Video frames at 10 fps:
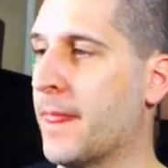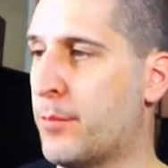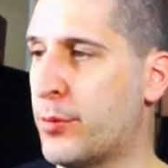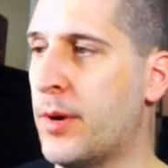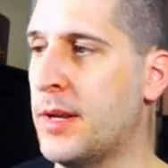
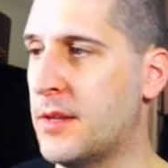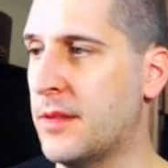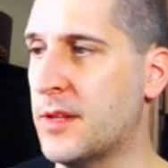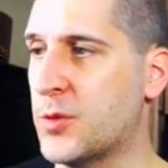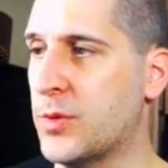Print,
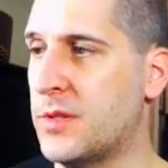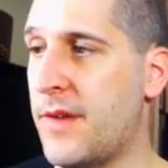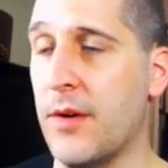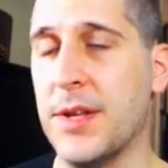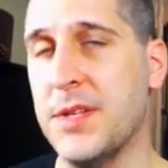this was
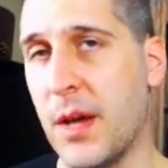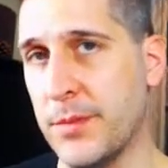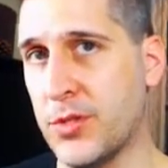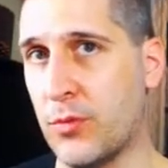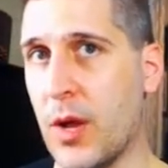very dumb
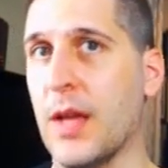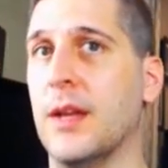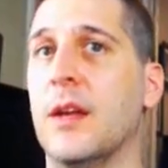to run.